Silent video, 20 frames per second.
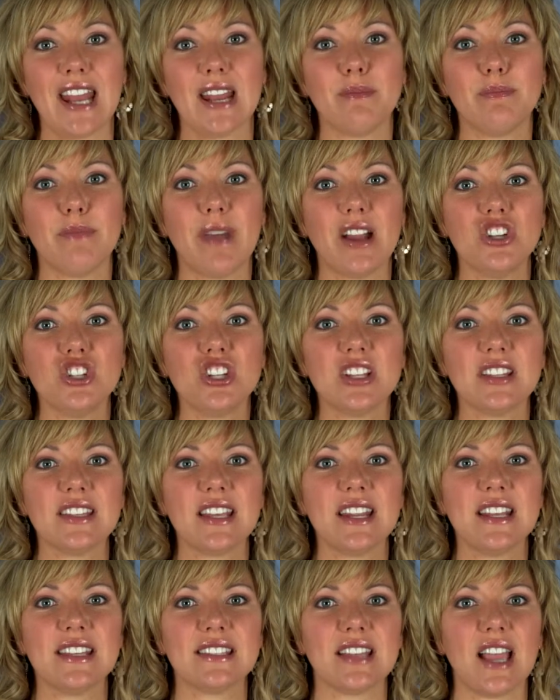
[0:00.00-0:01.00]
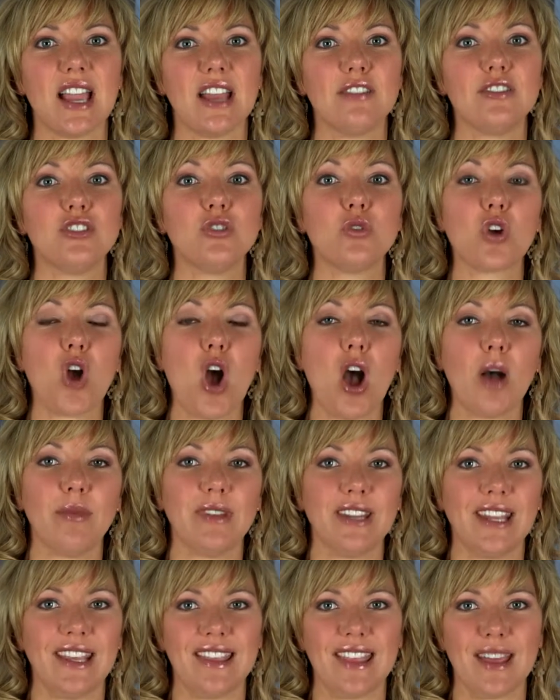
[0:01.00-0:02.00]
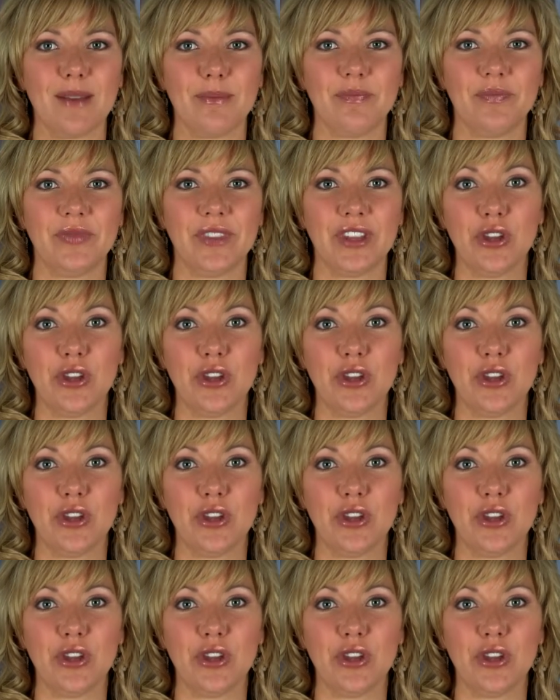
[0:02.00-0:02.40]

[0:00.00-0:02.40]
and a budget set aside to accommodate them.